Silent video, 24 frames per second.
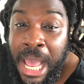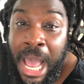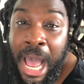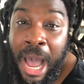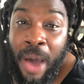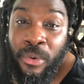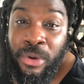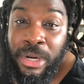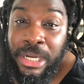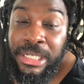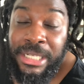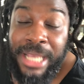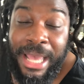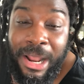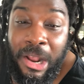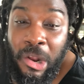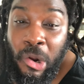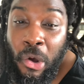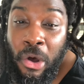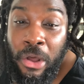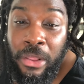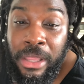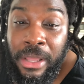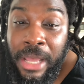I want to shout out
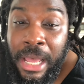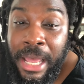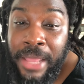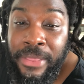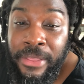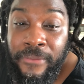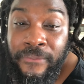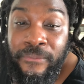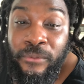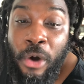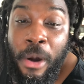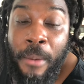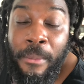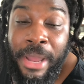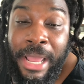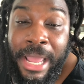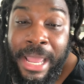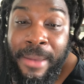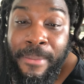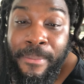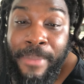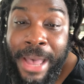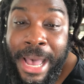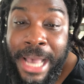all the former
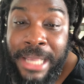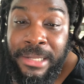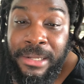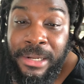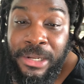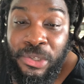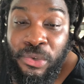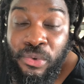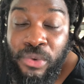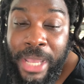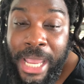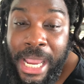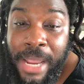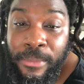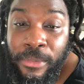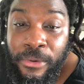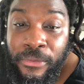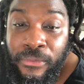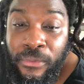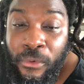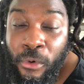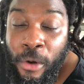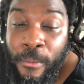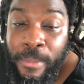ambassadors who came
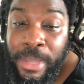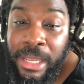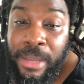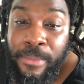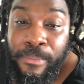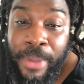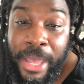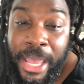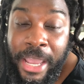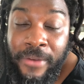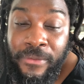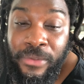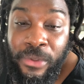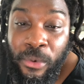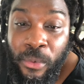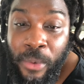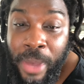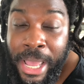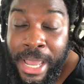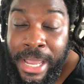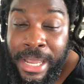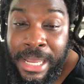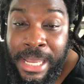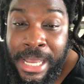before me and paved the
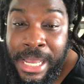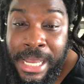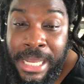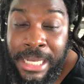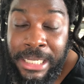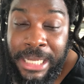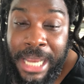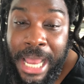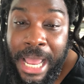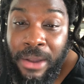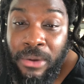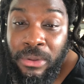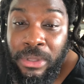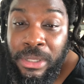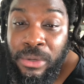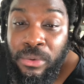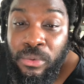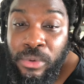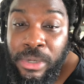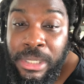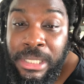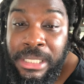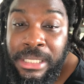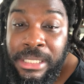way:
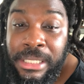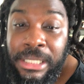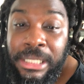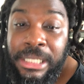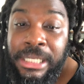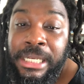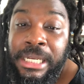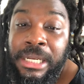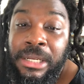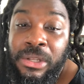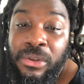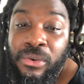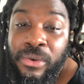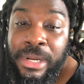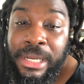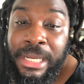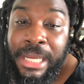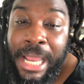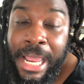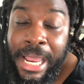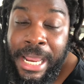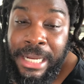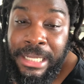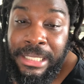Jacqueline Woodson, Jean Nguyen
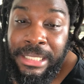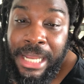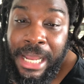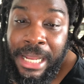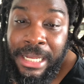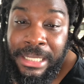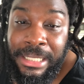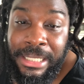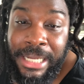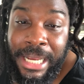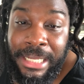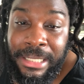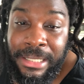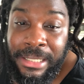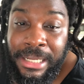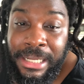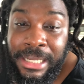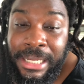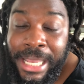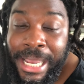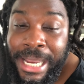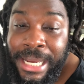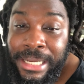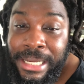Yang, John Cheska,
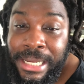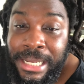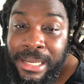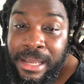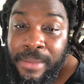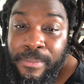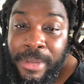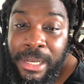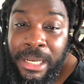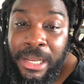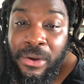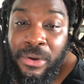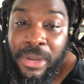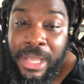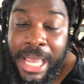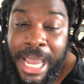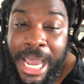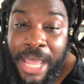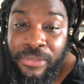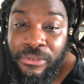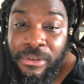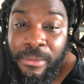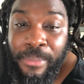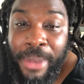Kate DiCamillo,
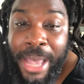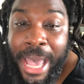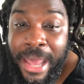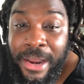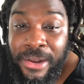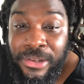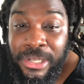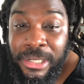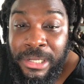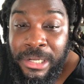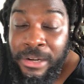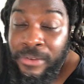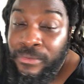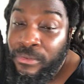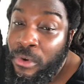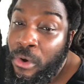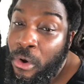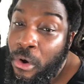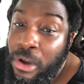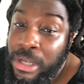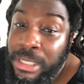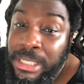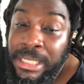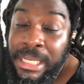Catherine Patterson, and of
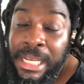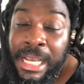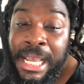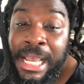course,